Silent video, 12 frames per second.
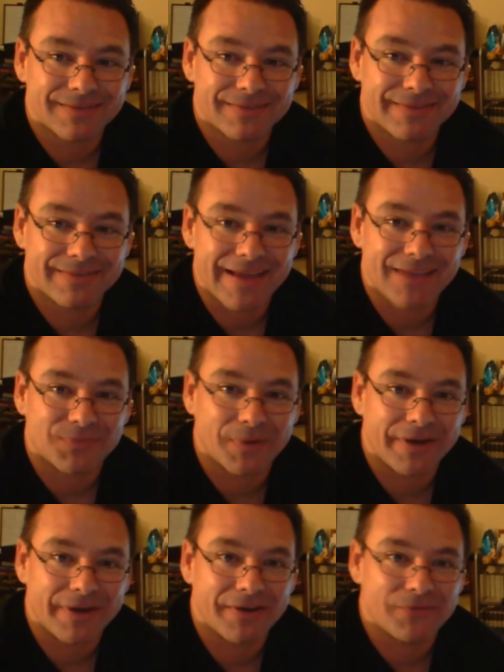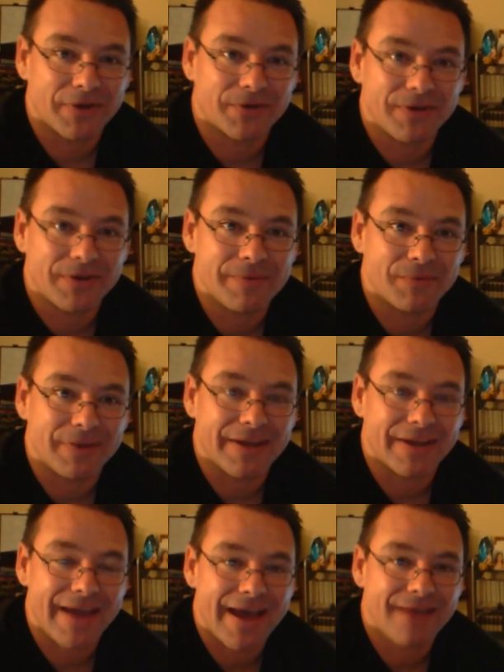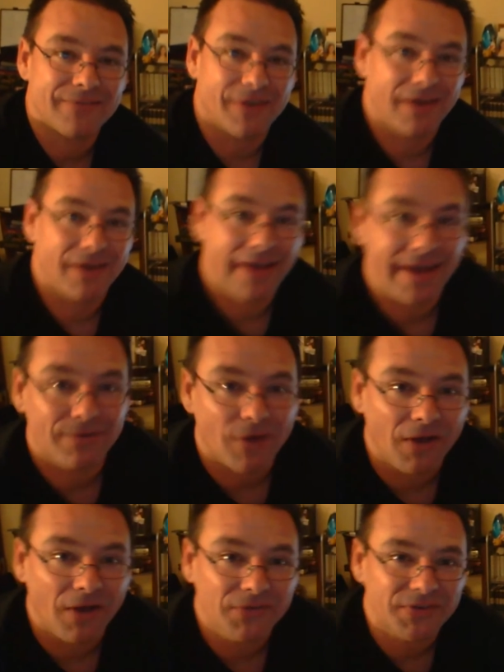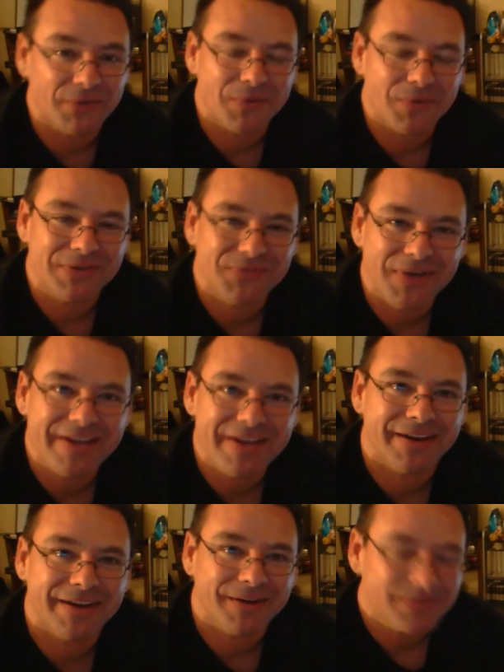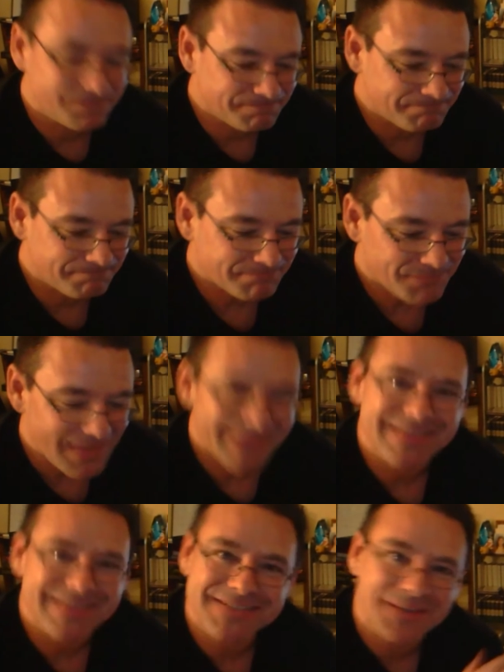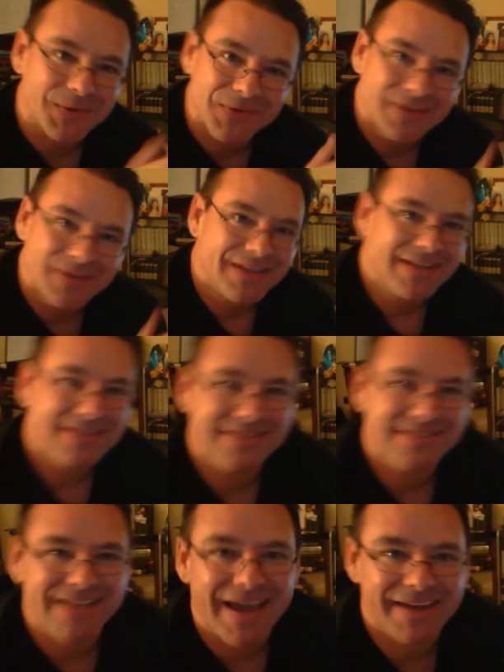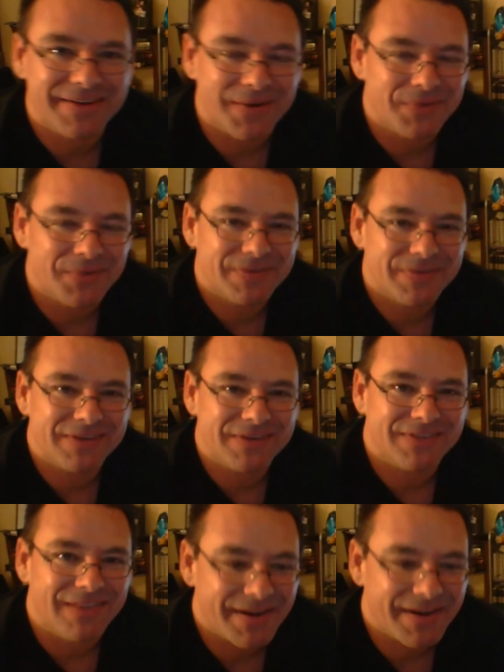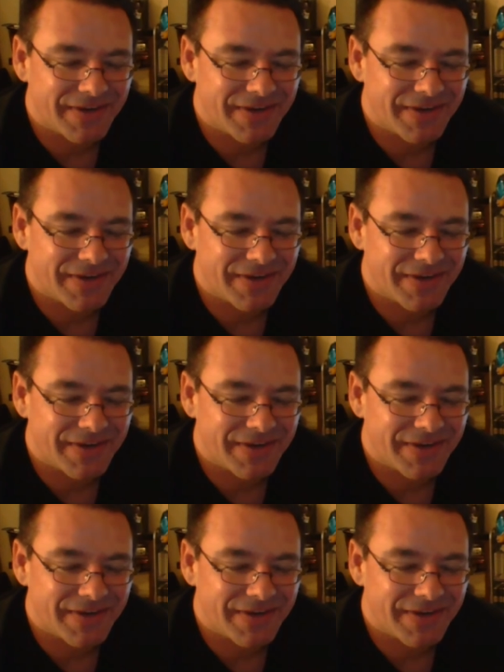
that's one area of agreement we could have. And also, what's funny here, and this is a little side note, there's a lot of